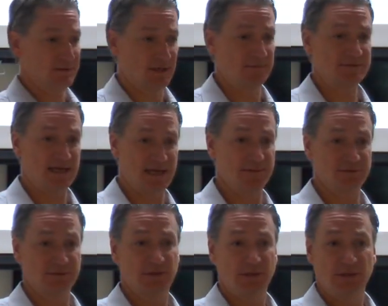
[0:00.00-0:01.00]

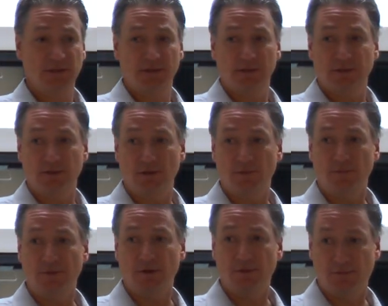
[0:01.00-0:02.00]
sometimes, you
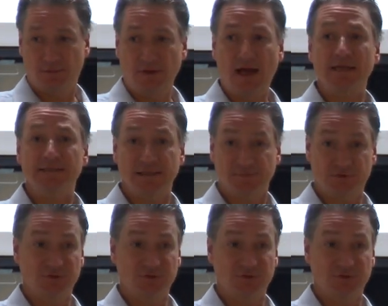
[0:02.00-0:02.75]
know, the the idea of